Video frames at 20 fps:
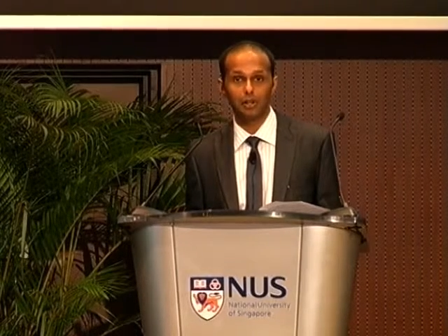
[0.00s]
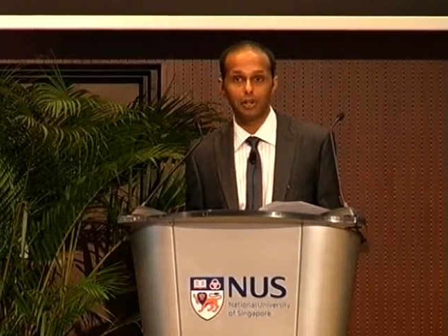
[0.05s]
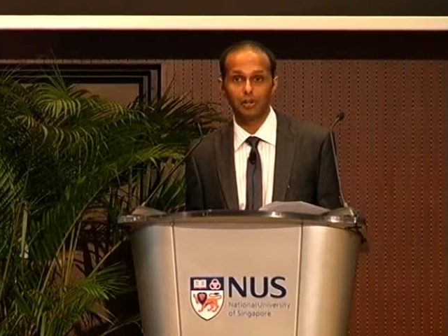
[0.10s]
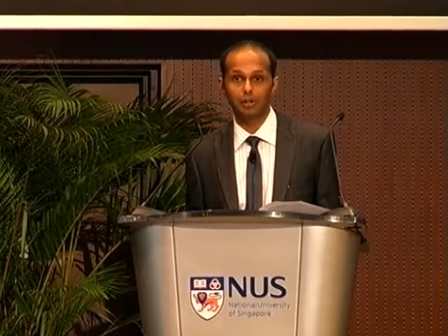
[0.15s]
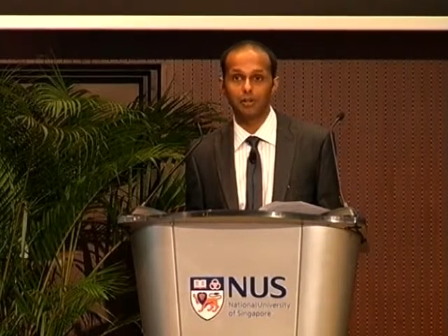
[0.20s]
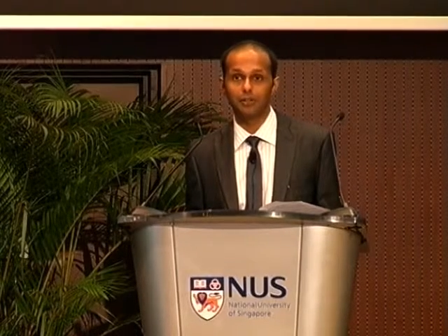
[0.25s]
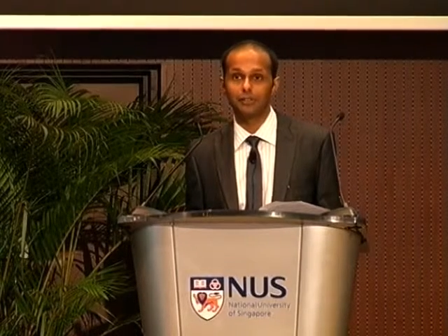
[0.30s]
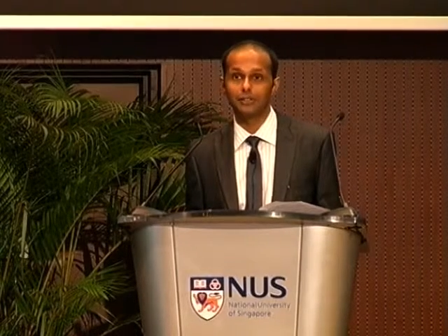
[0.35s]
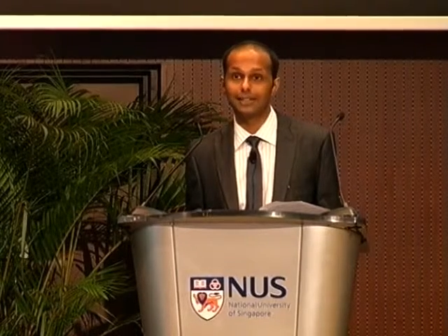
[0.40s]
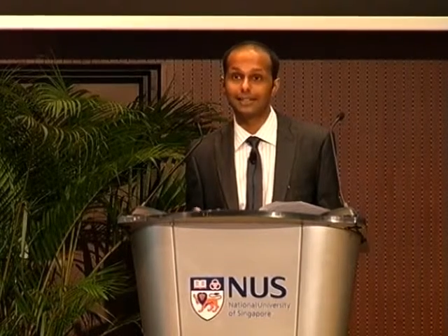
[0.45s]

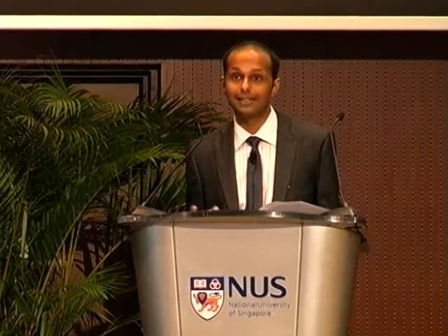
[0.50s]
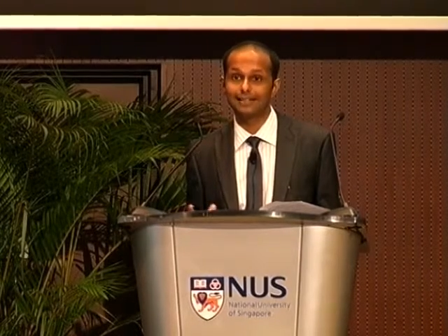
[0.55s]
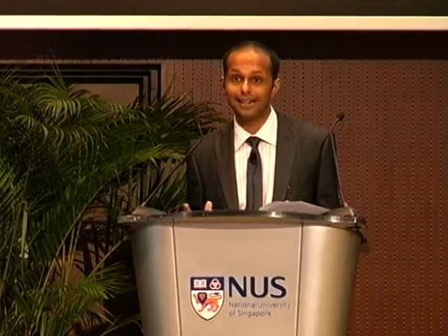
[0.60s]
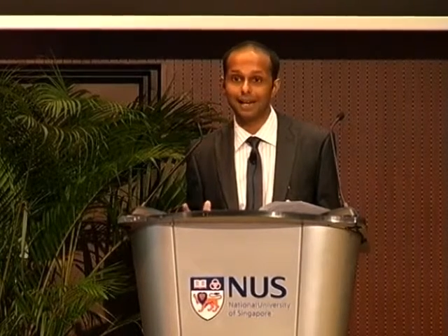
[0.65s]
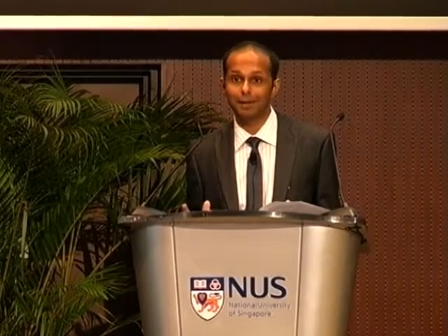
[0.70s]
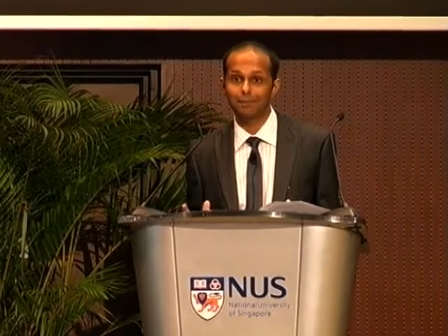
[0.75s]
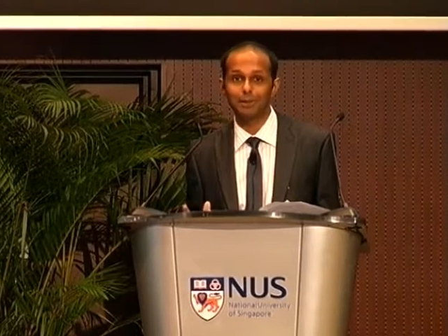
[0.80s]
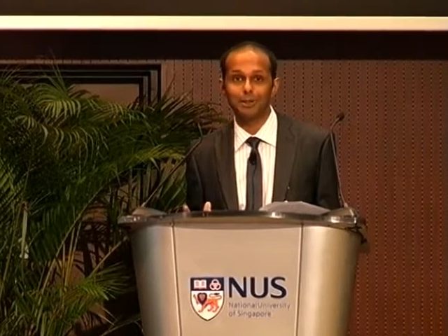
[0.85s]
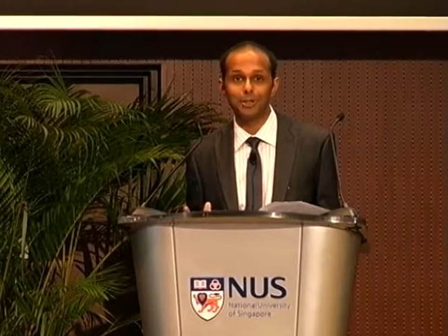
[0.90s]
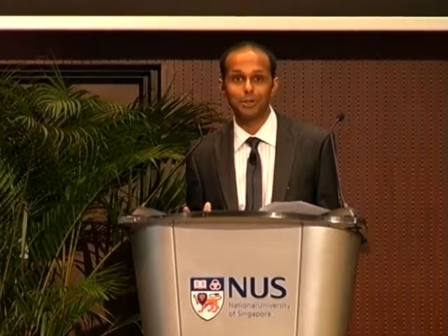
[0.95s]
of the
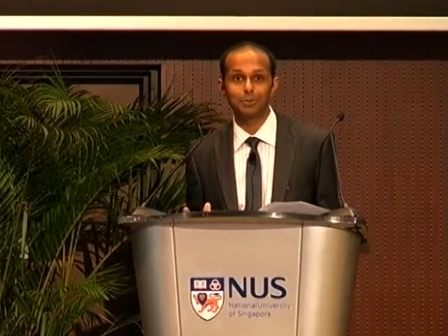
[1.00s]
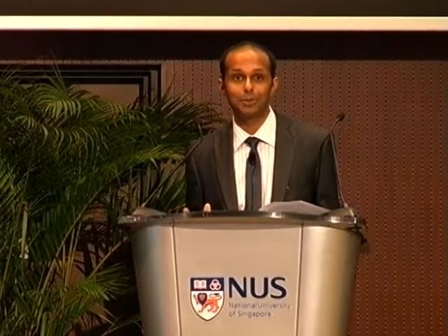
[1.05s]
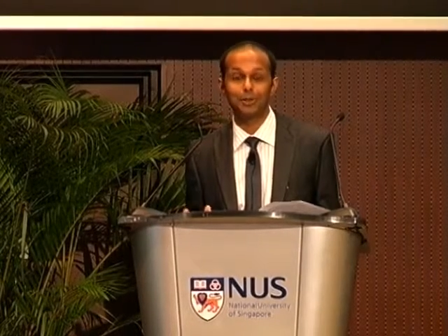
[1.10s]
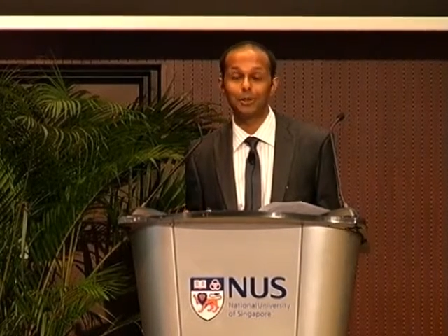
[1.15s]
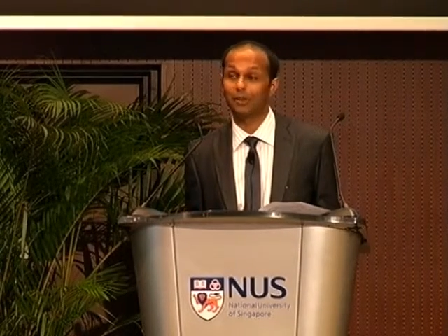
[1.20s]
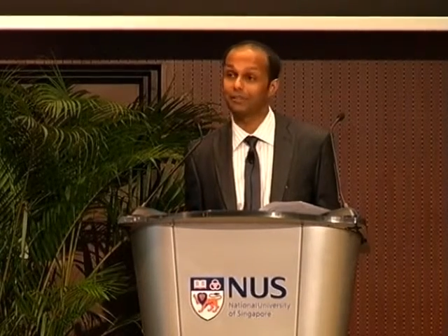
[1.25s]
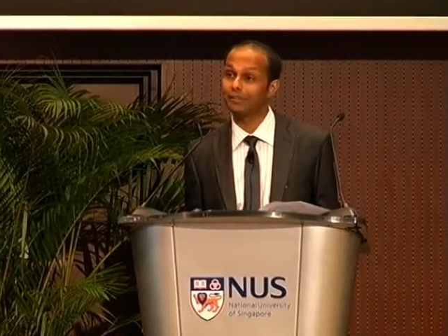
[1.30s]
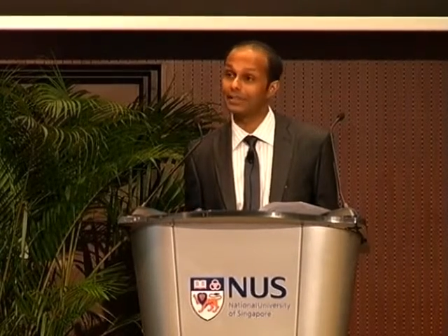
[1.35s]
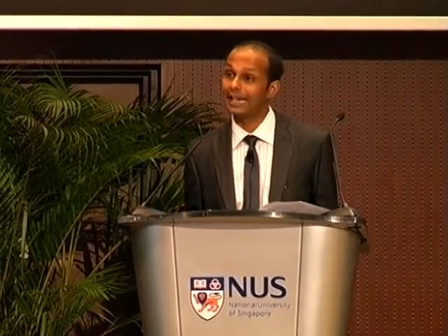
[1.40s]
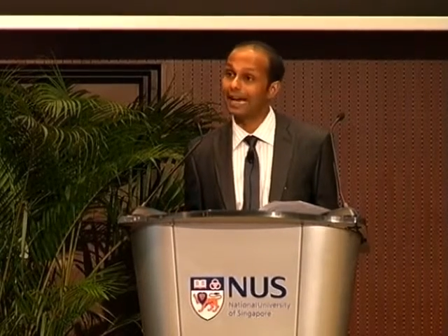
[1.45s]
establishment
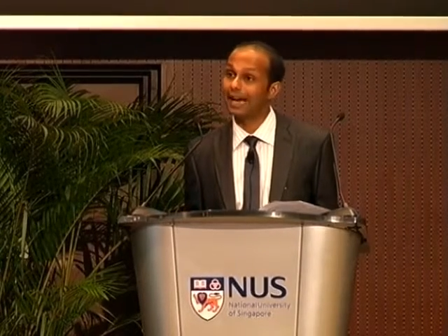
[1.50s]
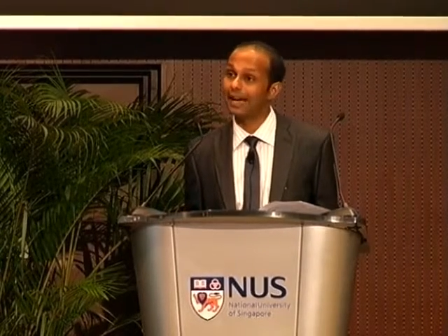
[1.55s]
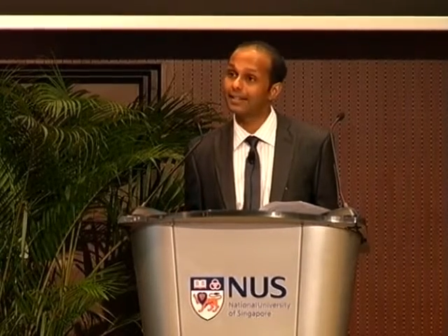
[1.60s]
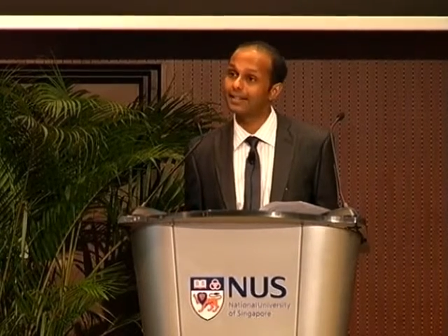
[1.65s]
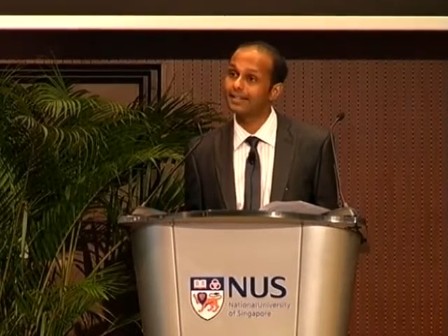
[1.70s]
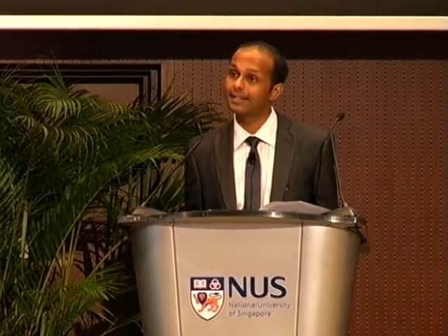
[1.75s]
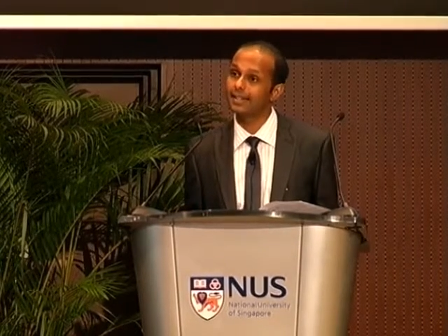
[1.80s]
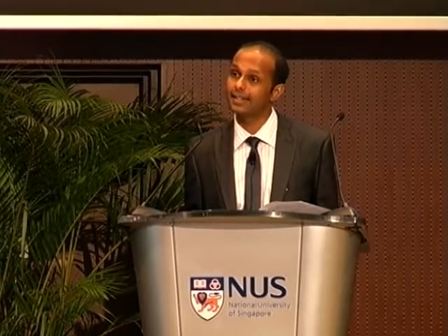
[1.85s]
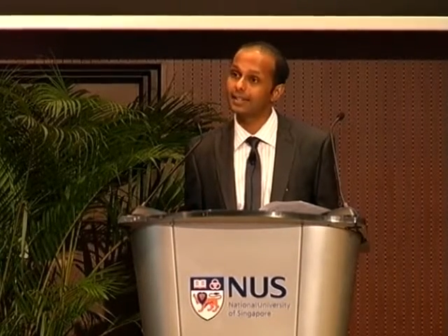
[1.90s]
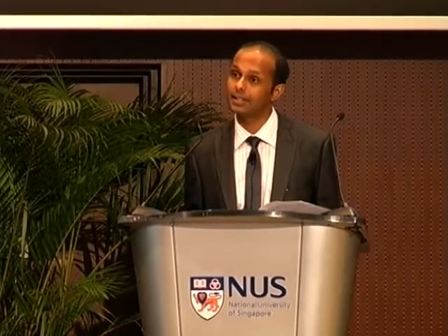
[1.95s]
of the
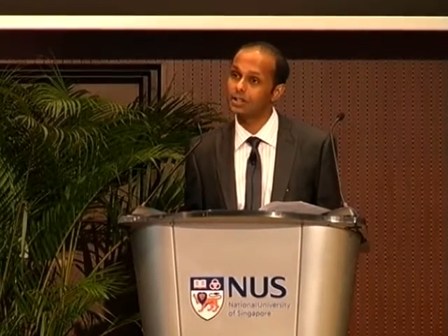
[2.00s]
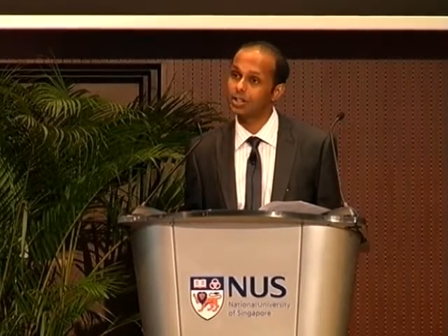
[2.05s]
ASEAN